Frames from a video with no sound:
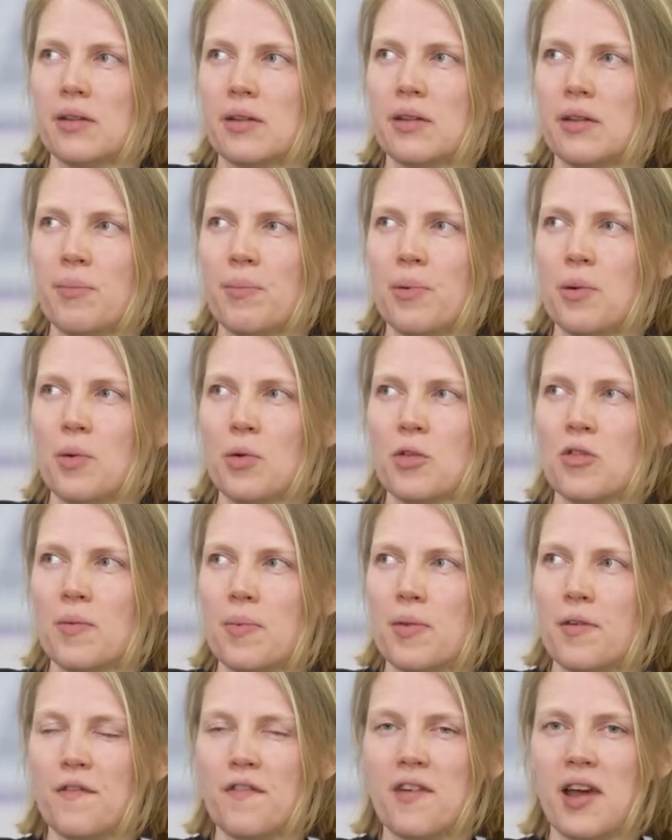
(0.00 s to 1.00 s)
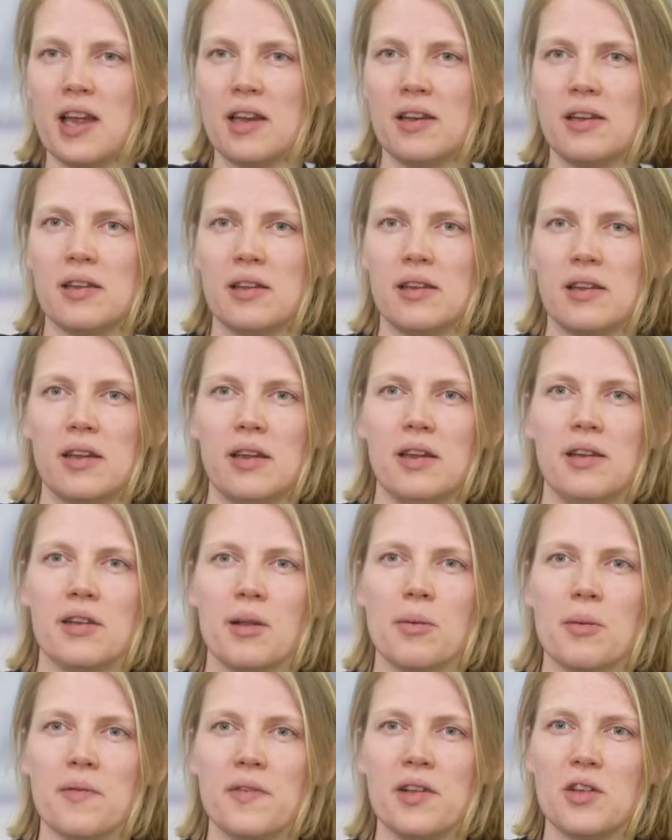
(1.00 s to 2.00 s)
the pause from the Fed in
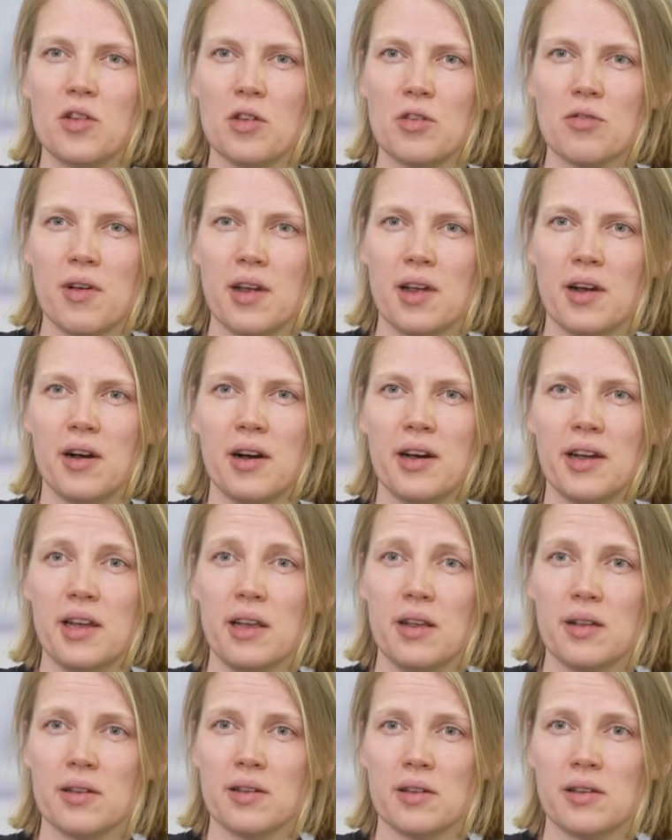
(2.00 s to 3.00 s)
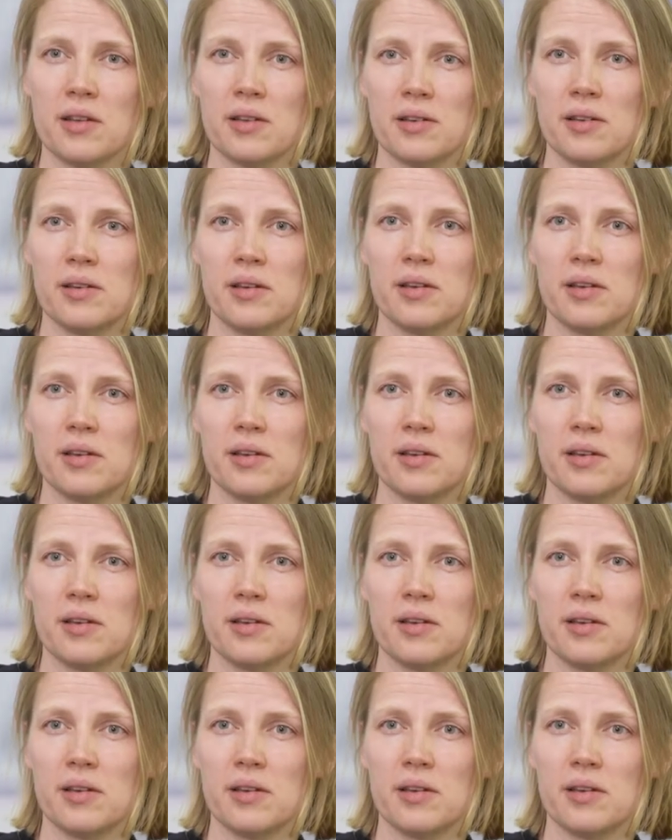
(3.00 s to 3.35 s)
terms of interest rate hikes,